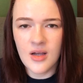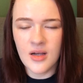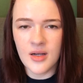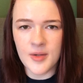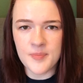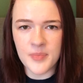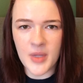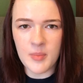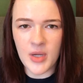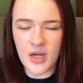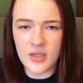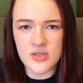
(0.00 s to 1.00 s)
Um,
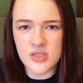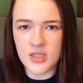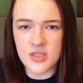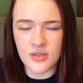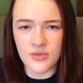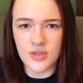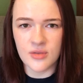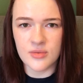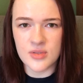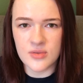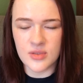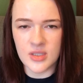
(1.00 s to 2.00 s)
but I used that toner and it
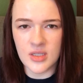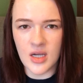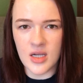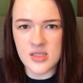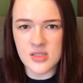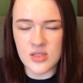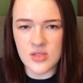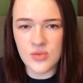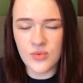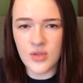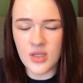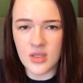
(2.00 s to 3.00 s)
was really nice and
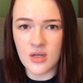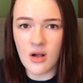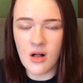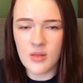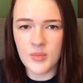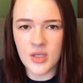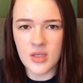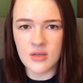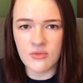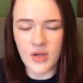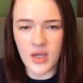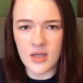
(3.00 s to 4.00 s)
soothing and calming and
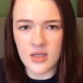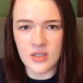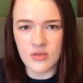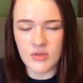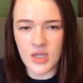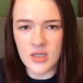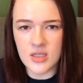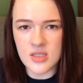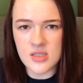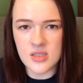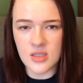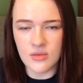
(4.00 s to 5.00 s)
if I had any
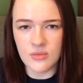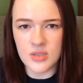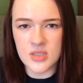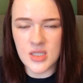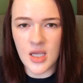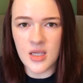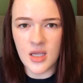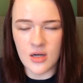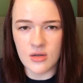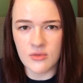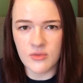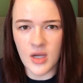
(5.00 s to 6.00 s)
redness it would take
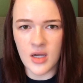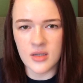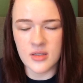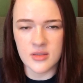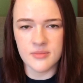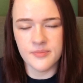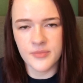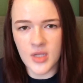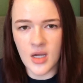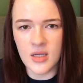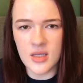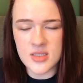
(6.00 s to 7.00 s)
care of that and
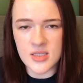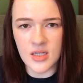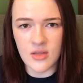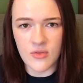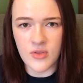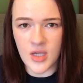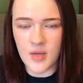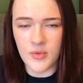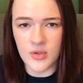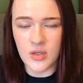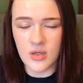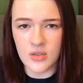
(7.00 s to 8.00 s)
that's another thing I'm
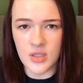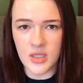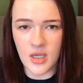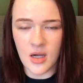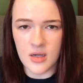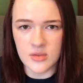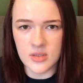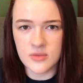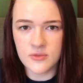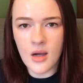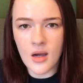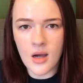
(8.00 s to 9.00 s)
already out
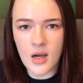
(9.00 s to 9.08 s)
of.